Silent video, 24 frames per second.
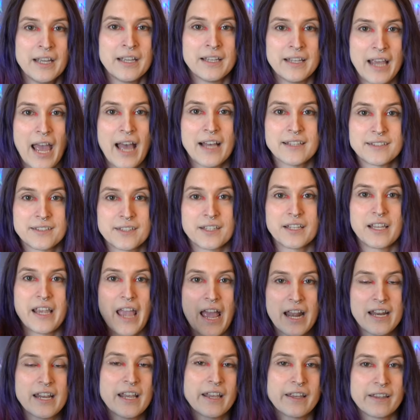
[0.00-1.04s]
yes,
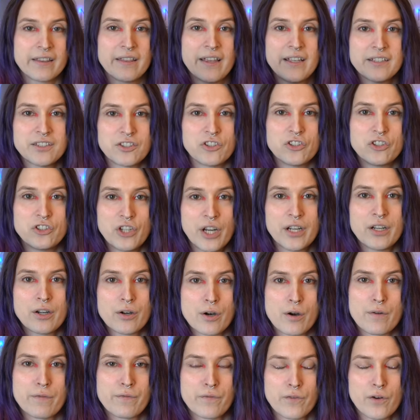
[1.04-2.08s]
getting this
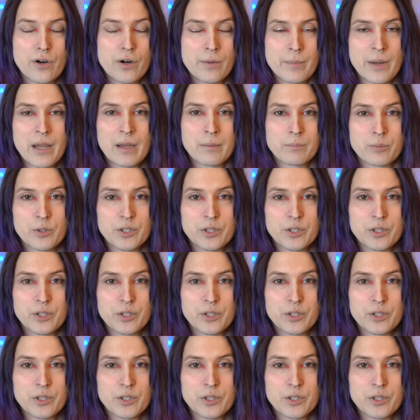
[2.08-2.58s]
gender affirming